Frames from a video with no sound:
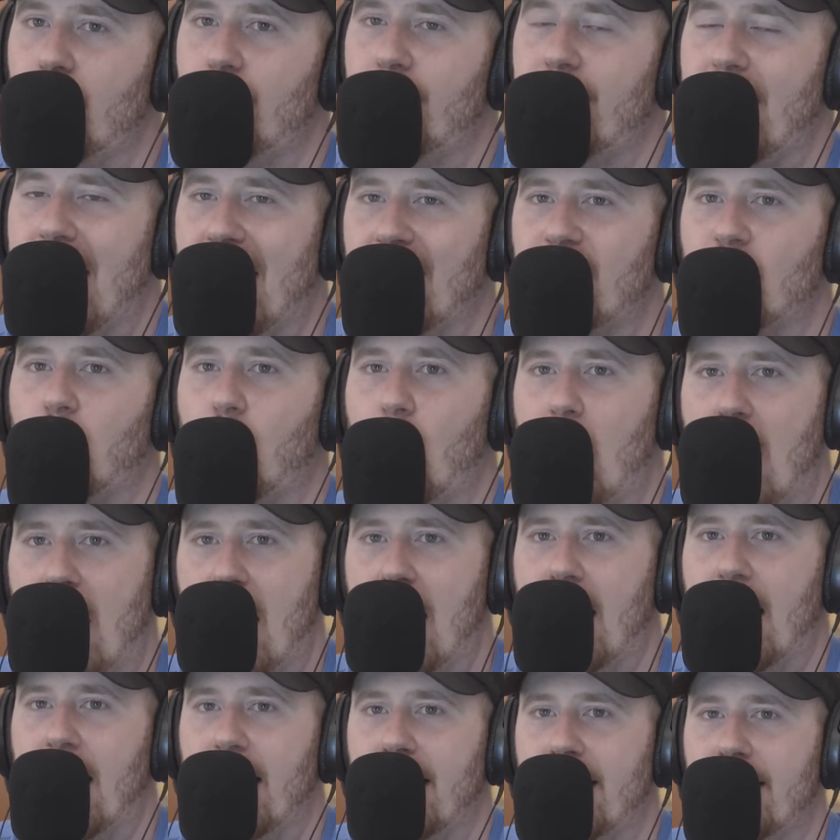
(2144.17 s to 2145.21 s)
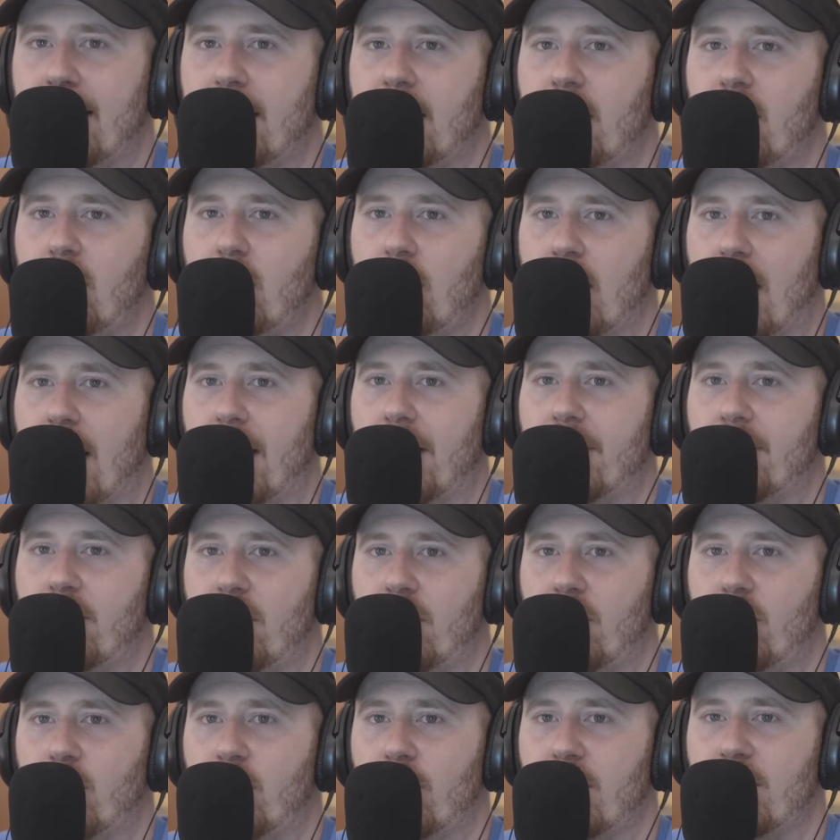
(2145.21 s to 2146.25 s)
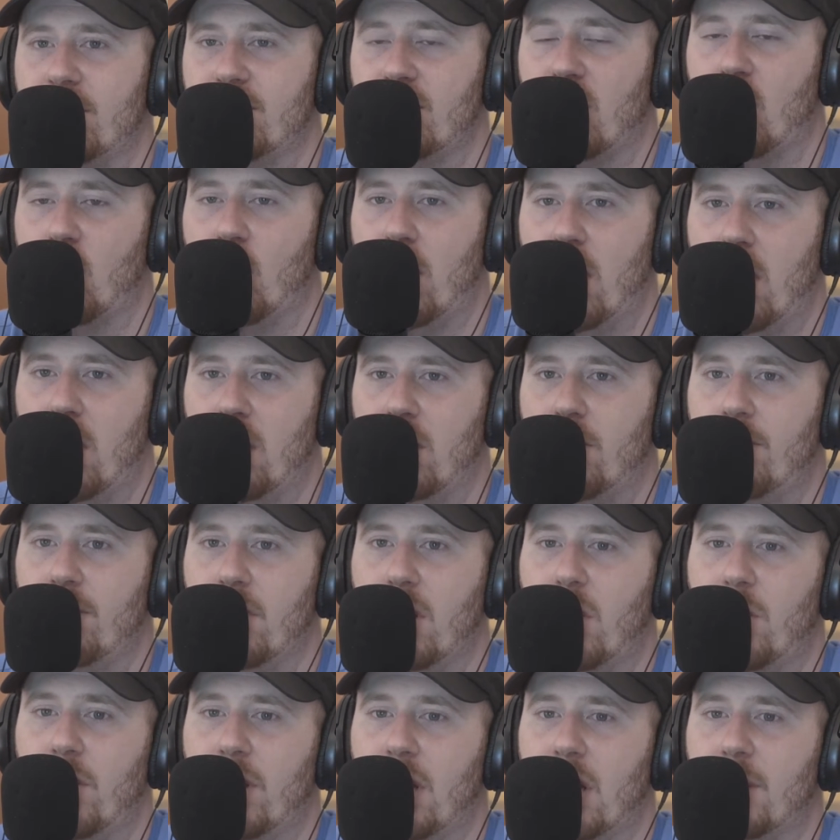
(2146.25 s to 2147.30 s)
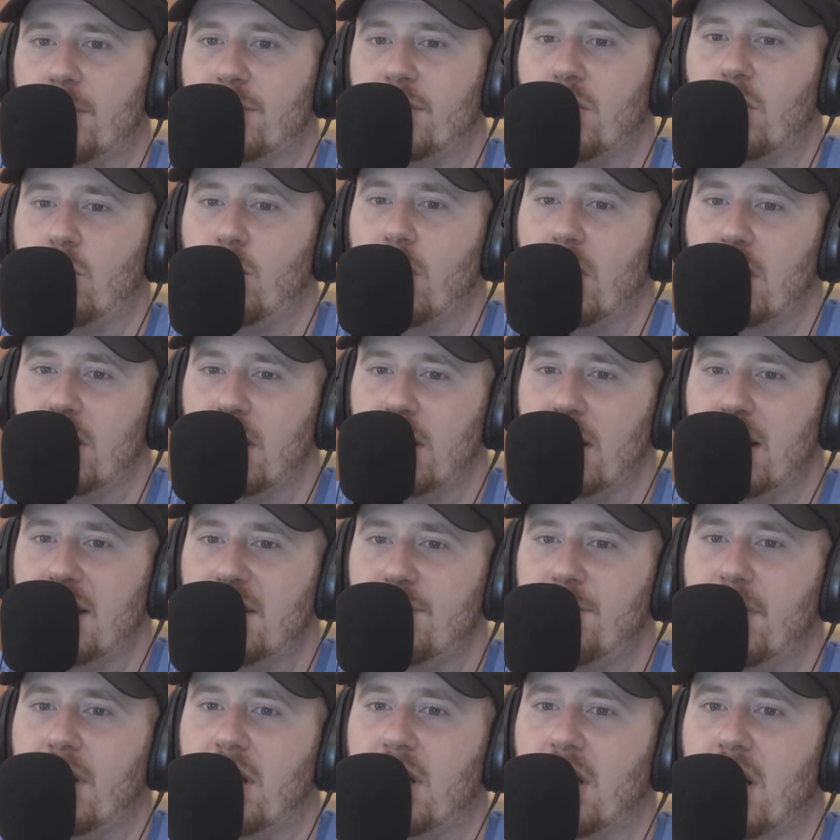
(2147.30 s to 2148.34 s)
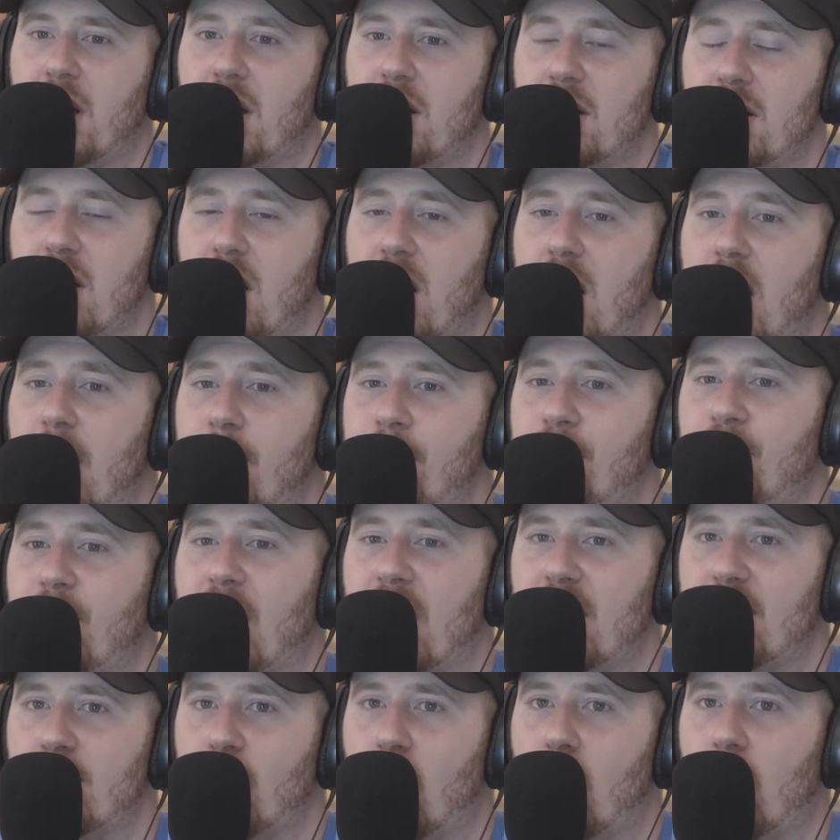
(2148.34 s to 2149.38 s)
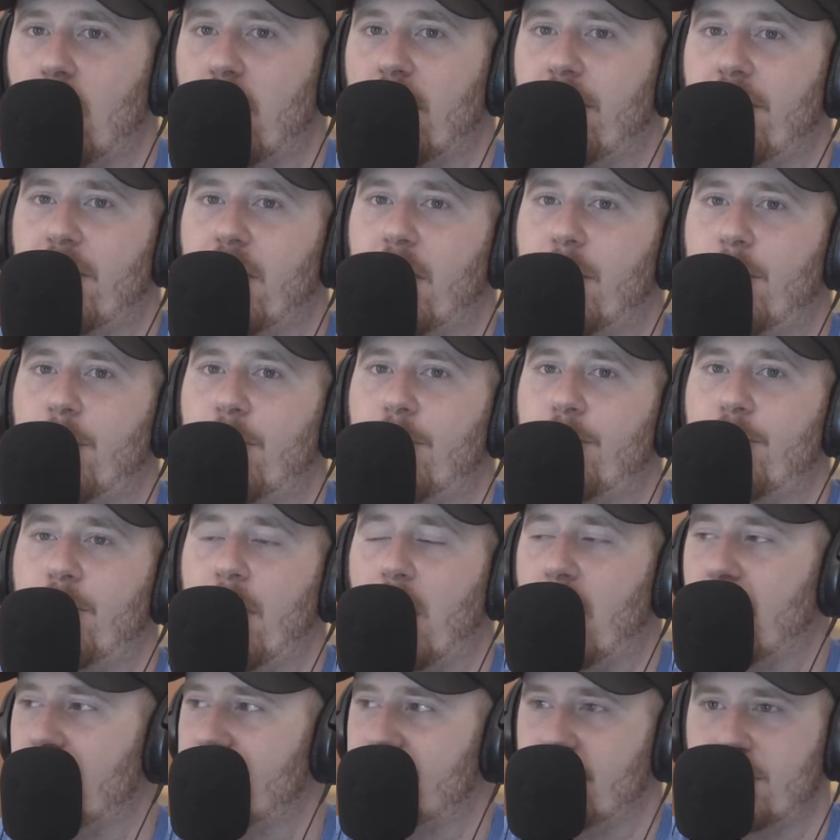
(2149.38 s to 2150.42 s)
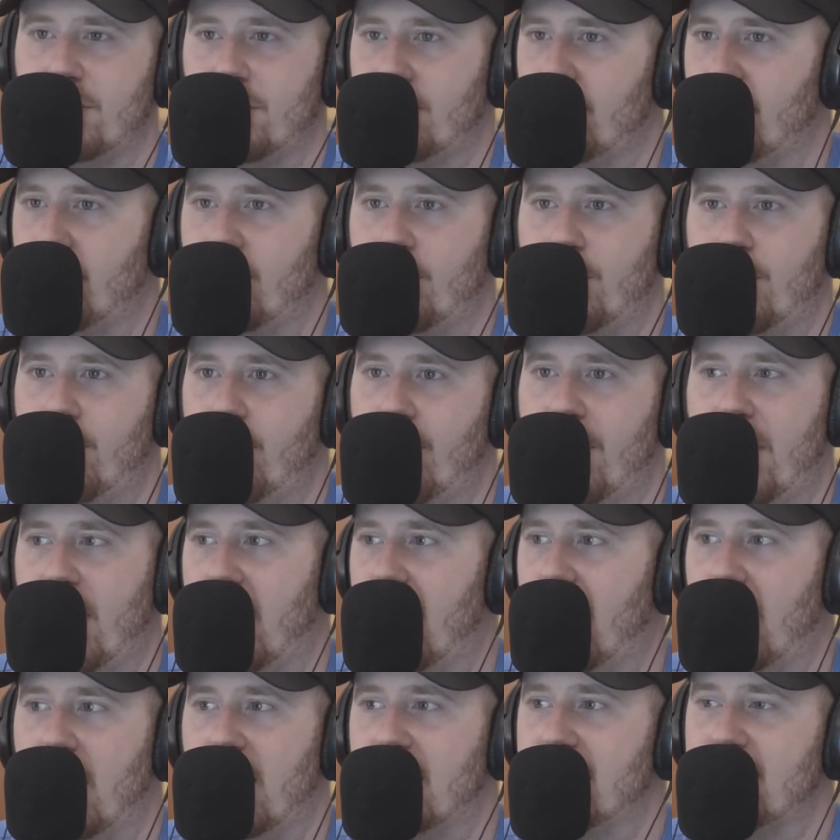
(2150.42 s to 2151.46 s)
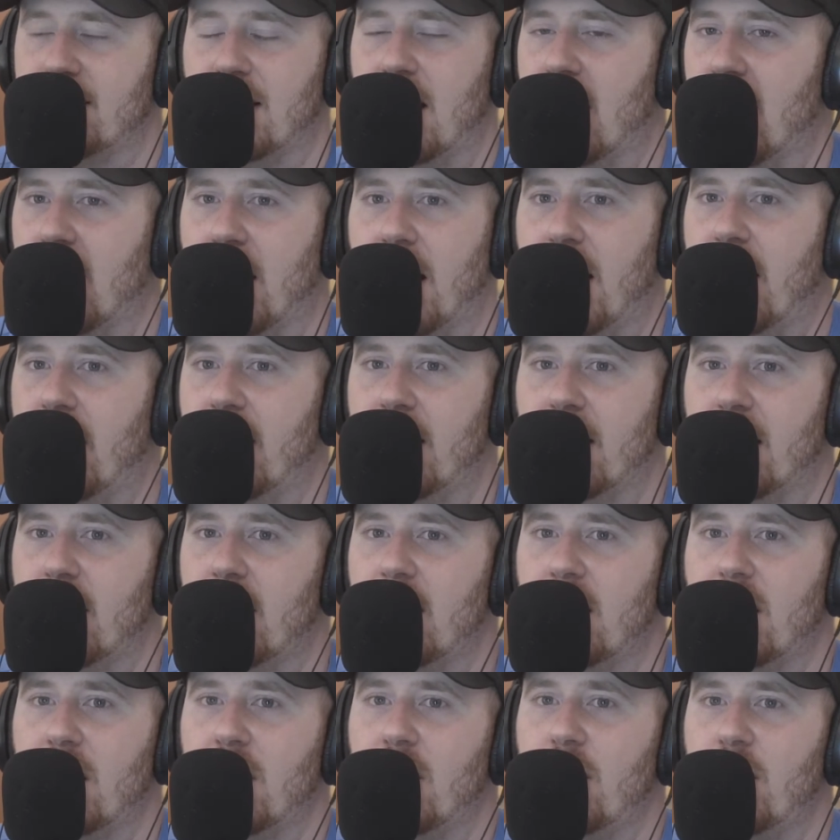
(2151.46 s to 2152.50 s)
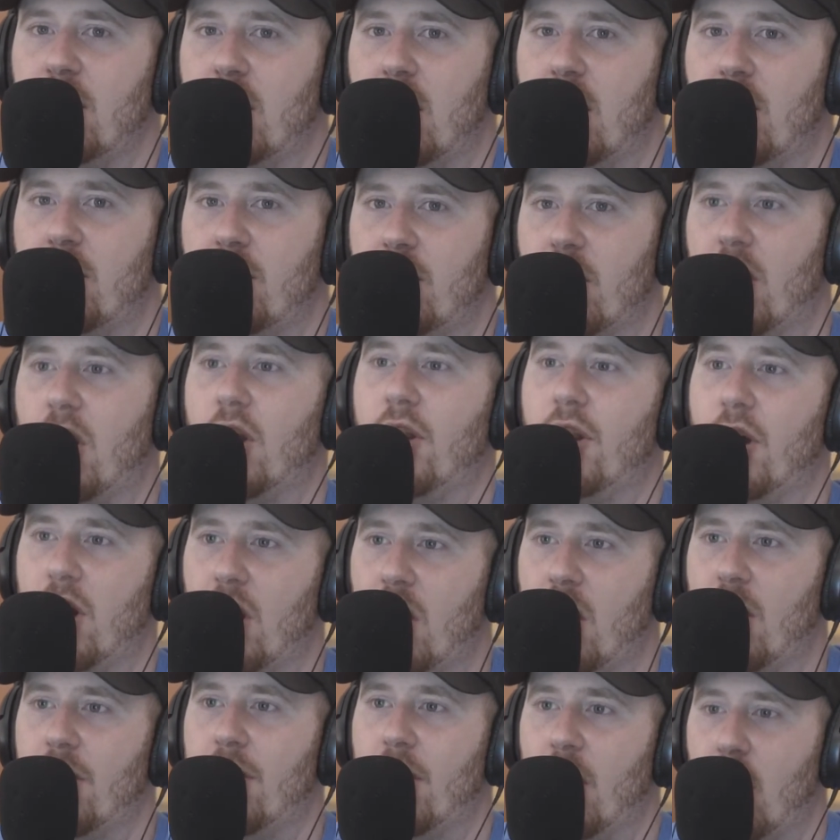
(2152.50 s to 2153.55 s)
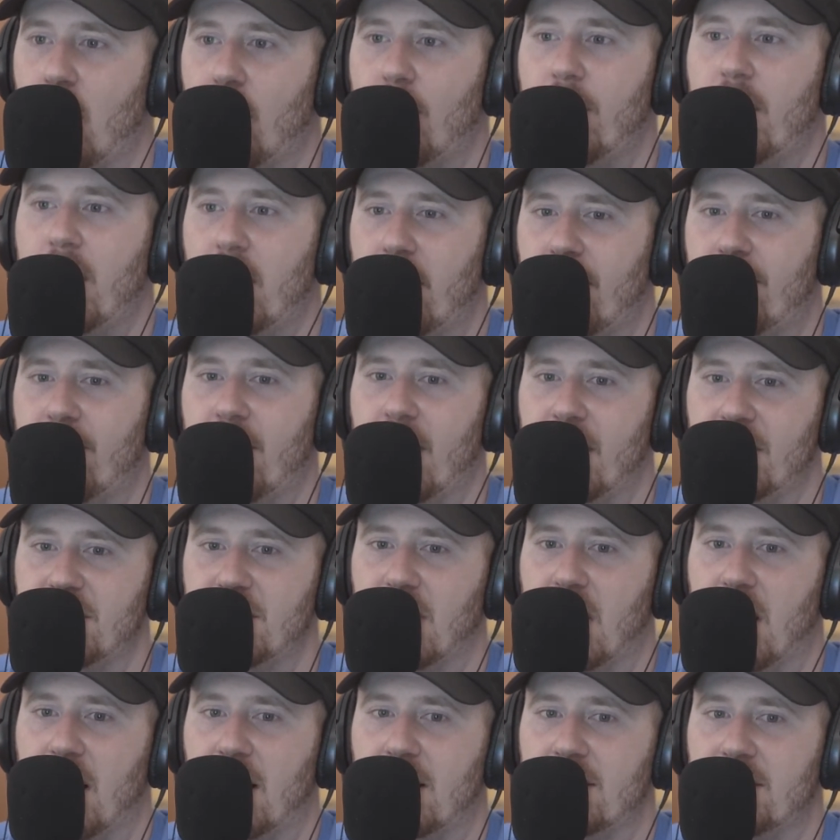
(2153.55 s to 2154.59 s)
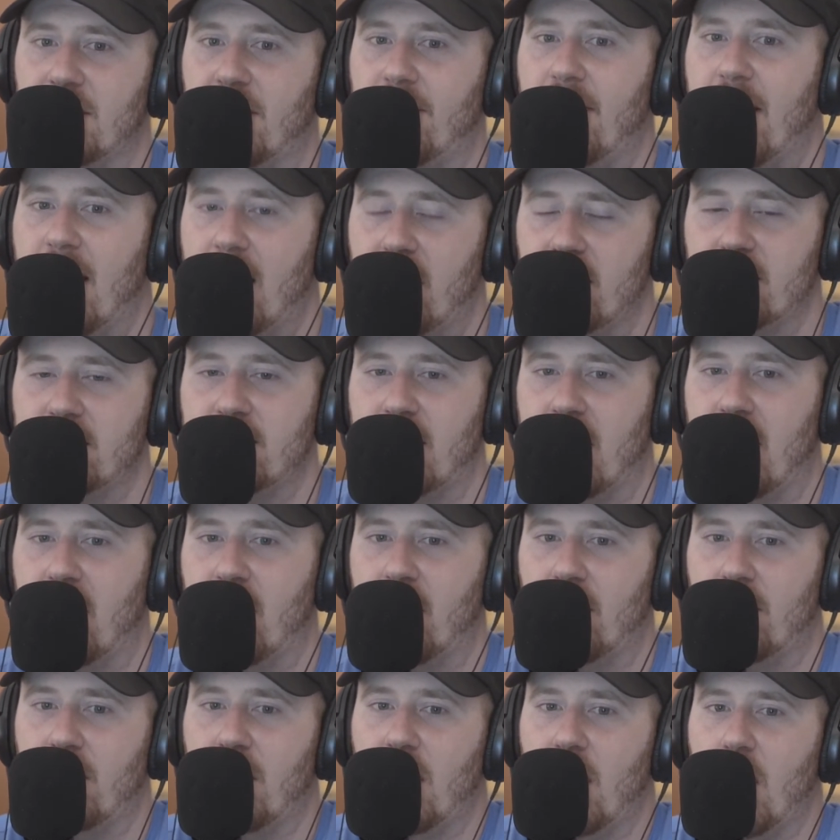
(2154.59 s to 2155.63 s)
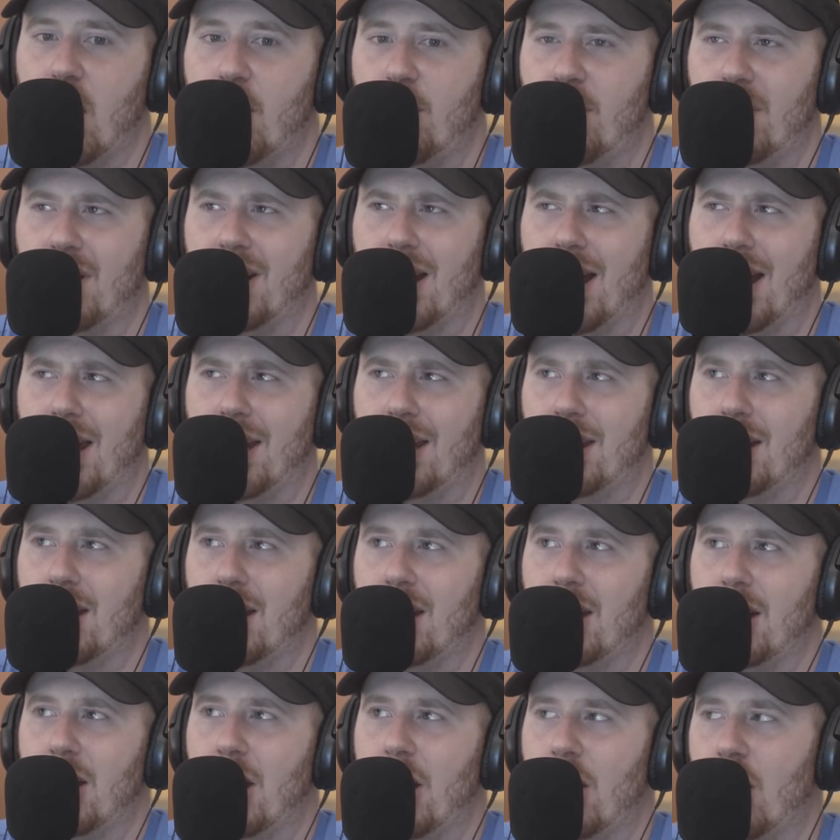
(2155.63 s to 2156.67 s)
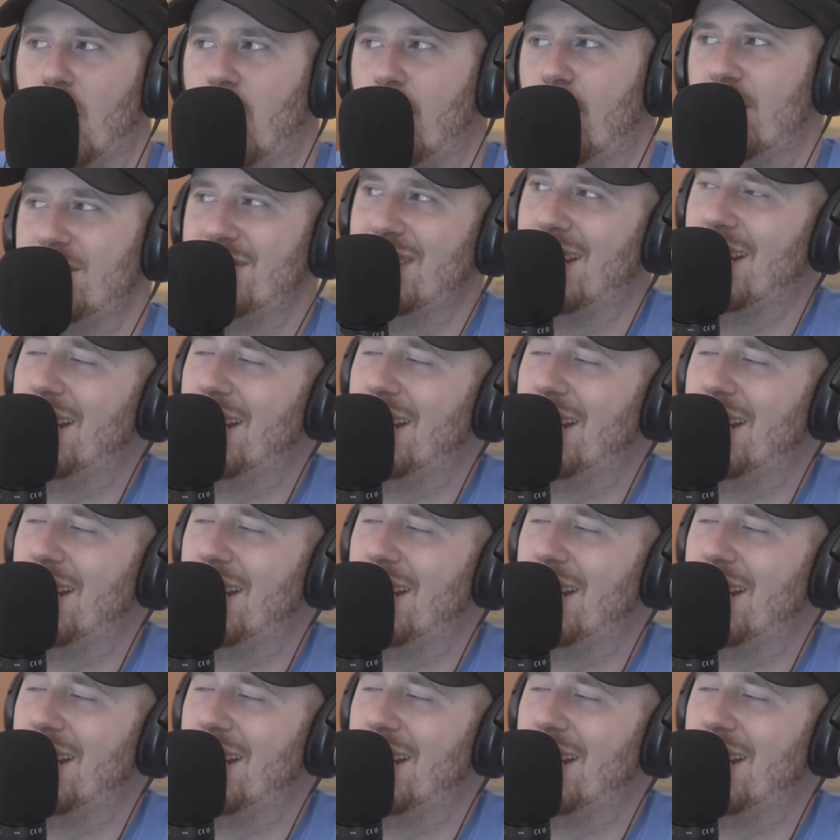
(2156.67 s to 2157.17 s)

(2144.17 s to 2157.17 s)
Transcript: That's why I think you guys are doing so well and blowing up so quickly is because it's more of a personal yeah. thing. It's not like, you know, they're, they're, they're owning a franchise of Houndstown, but like they're almost